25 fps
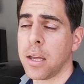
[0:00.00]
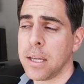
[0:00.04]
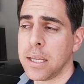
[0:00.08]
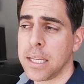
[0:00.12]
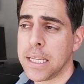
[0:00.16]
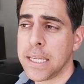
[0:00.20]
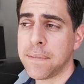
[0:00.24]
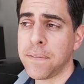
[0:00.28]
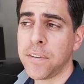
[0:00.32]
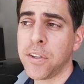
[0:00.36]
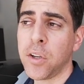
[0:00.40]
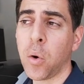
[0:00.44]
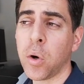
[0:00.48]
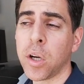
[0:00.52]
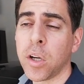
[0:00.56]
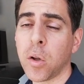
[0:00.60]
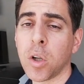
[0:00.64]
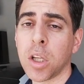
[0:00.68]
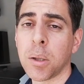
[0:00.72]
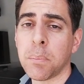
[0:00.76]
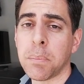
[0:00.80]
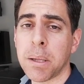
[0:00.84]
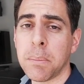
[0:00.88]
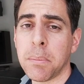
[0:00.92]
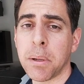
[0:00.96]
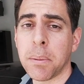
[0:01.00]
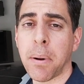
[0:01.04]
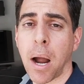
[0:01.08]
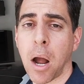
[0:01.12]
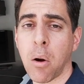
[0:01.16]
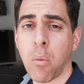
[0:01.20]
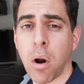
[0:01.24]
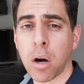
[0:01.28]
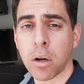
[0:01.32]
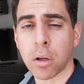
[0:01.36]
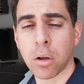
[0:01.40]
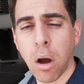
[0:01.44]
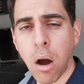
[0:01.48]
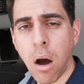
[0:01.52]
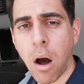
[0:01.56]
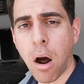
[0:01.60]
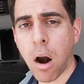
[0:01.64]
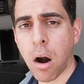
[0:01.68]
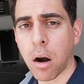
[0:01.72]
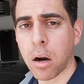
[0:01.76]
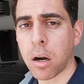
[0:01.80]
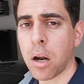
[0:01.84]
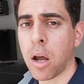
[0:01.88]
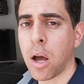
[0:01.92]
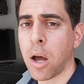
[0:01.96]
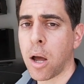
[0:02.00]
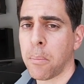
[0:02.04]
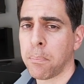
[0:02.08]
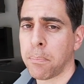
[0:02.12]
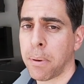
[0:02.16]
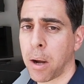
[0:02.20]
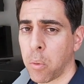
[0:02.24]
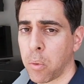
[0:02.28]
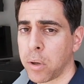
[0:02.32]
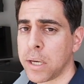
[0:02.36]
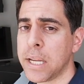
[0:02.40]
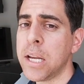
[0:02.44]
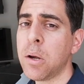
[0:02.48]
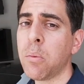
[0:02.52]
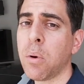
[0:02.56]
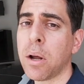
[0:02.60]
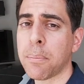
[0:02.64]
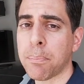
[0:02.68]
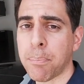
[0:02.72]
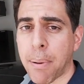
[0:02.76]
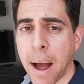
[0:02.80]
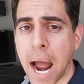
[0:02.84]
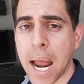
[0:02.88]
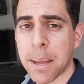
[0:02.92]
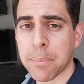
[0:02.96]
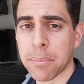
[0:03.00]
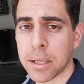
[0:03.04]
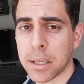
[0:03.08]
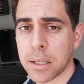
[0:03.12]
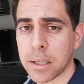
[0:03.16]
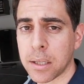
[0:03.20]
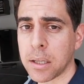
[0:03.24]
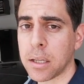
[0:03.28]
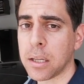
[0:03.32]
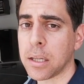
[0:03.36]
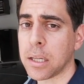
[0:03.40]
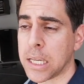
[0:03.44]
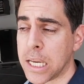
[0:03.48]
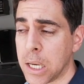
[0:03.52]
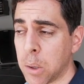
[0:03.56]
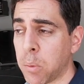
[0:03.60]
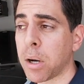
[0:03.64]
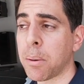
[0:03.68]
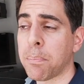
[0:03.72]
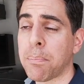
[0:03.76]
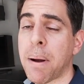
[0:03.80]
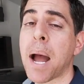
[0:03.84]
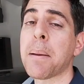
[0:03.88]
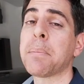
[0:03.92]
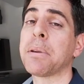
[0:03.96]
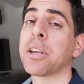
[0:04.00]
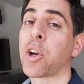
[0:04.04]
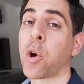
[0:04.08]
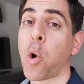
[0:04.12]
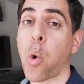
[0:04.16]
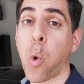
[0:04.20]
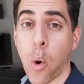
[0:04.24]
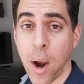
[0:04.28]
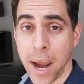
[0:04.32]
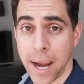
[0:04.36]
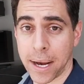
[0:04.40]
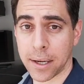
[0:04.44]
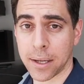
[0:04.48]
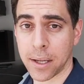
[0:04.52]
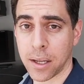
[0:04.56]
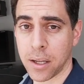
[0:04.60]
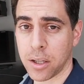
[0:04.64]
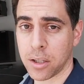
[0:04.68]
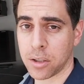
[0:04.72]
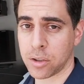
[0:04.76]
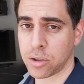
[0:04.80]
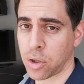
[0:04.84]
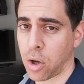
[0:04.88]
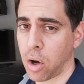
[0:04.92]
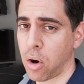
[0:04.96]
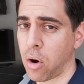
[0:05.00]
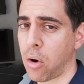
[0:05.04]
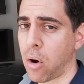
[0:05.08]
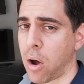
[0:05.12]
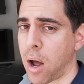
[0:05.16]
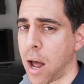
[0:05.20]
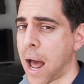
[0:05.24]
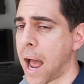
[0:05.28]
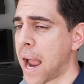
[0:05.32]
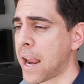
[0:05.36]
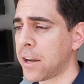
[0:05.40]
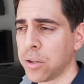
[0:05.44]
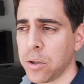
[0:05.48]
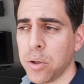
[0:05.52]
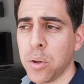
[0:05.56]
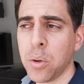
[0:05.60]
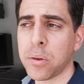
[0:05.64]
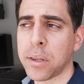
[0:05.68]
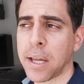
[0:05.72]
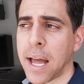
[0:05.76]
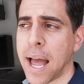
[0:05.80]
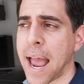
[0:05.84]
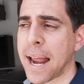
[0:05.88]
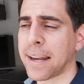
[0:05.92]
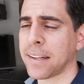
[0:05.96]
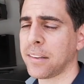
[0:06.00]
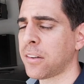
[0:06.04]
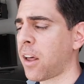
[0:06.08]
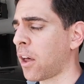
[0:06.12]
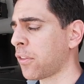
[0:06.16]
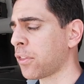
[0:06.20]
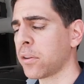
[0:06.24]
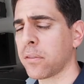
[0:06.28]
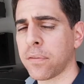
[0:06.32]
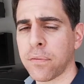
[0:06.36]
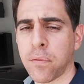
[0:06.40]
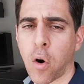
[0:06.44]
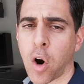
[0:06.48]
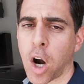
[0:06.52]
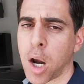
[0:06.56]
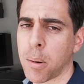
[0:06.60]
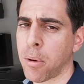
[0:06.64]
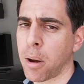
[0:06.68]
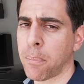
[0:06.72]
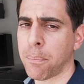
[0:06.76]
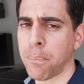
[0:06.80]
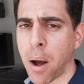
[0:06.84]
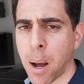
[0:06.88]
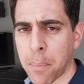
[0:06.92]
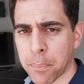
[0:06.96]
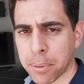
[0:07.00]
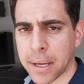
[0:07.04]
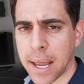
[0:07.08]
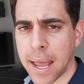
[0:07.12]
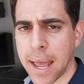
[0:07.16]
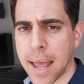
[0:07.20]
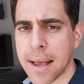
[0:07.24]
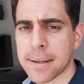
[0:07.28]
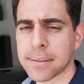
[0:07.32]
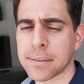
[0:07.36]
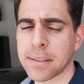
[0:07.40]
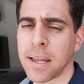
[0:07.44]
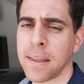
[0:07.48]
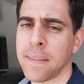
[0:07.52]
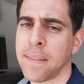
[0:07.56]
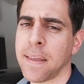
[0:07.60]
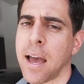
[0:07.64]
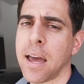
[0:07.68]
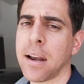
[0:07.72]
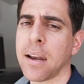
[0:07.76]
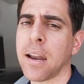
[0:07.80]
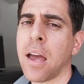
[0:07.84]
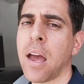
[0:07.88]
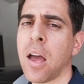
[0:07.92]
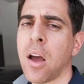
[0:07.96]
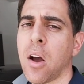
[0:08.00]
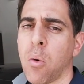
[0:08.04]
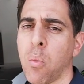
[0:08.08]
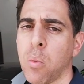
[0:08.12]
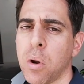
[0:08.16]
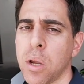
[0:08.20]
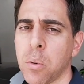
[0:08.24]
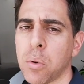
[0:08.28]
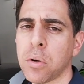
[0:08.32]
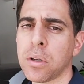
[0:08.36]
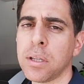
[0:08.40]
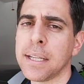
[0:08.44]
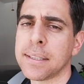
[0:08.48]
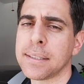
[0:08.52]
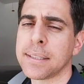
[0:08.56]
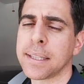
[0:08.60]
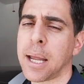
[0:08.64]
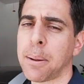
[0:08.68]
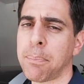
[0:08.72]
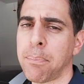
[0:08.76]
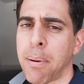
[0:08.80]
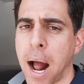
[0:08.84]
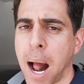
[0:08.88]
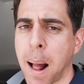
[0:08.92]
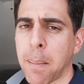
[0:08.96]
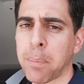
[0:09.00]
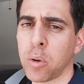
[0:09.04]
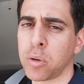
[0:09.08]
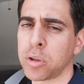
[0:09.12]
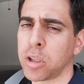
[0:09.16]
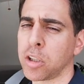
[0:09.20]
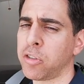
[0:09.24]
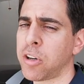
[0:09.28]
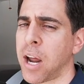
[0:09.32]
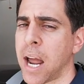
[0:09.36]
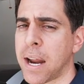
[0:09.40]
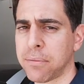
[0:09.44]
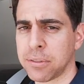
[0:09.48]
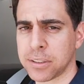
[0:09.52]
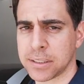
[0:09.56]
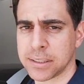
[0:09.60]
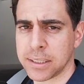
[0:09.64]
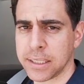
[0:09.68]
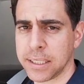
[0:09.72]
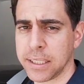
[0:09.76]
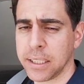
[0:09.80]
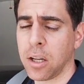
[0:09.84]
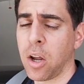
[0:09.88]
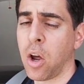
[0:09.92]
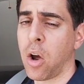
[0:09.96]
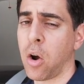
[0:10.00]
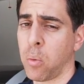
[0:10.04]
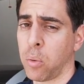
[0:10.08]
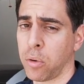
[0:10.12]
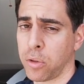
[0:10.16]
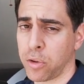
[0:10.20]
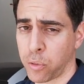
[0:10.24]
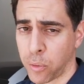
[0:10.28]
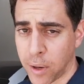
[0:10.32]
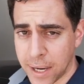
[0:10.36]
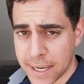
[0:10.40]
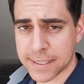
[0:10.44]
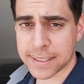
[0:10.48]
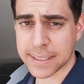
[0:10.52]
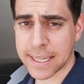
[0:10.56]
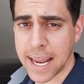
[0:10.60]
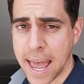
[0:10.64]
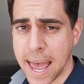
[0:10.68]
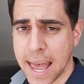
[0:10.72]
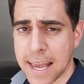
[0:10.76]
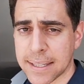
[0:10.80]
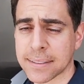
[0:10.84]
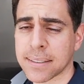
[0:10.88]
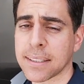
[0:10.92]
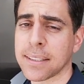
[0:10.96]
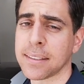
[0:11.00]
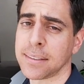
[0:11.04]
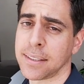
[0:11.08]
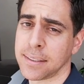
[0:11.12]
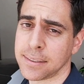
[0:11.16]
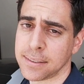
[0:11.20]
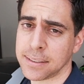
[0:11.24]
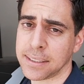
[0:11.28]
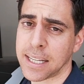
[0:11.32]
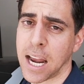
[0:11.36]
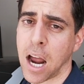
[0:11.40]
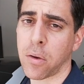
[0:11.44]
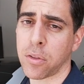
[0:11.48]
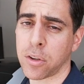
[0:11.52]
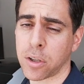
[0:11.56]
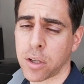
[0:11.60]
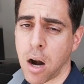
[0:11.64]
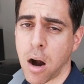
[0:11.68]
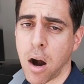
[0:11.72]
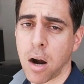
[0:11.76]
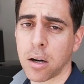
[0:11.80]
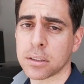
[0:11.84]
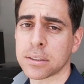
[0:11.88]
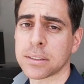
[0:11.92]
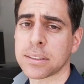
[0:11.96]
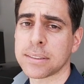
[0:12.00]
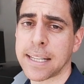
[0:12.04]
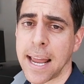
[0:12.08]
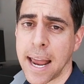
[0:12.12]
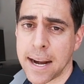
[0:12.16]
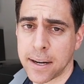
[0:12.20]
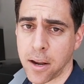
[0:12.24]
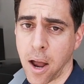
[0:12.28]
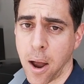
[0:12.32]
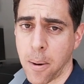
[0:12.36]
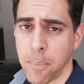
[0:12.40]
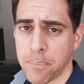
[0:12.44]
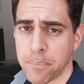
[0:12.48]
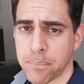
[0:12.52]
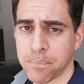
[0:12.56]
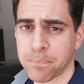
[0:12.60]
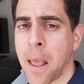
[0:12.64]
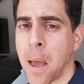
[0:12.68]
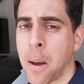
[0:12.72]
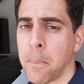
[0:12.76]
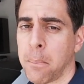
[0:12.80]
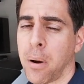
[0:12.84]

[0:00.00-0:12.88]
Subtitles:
Even though he only beat me by 1 car, but when he went by me quick. So I knew that I had nothing for him on pump gas and that we would need to get Pablo in the driver's seat with race gas to see how the cars stack up.